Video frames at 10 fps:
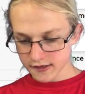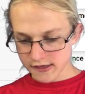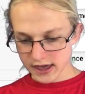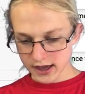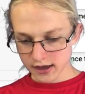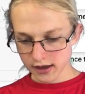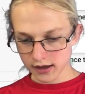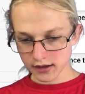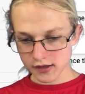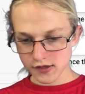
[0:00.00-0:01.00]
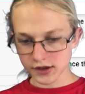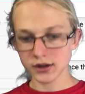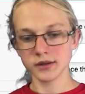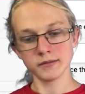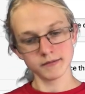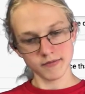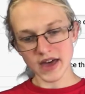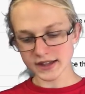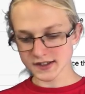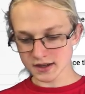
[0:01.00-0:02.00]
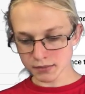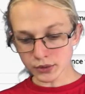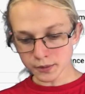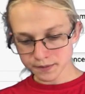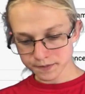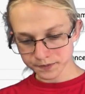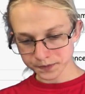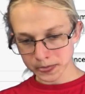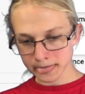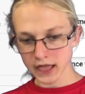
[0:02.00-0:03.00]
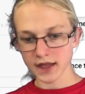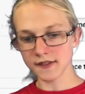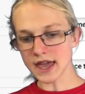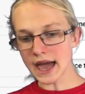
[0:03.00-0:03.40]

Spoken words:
that symbol, the